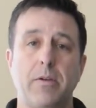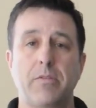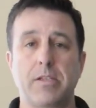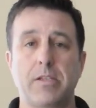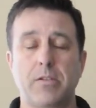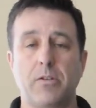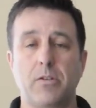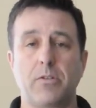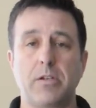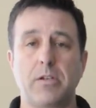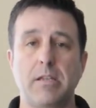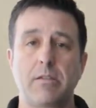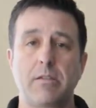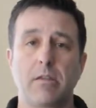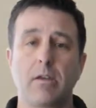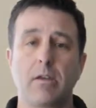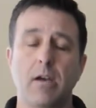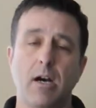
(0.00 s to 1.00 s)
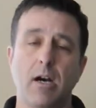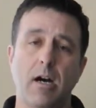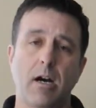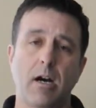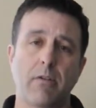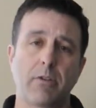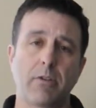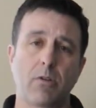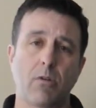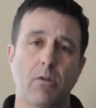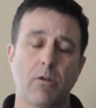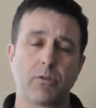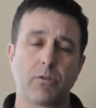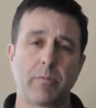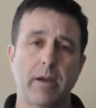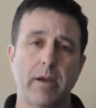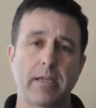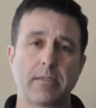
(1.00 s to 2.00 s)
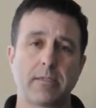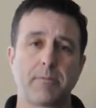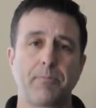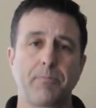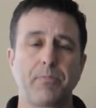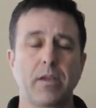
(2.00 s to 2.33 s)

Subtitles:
that's underneath the crawl space.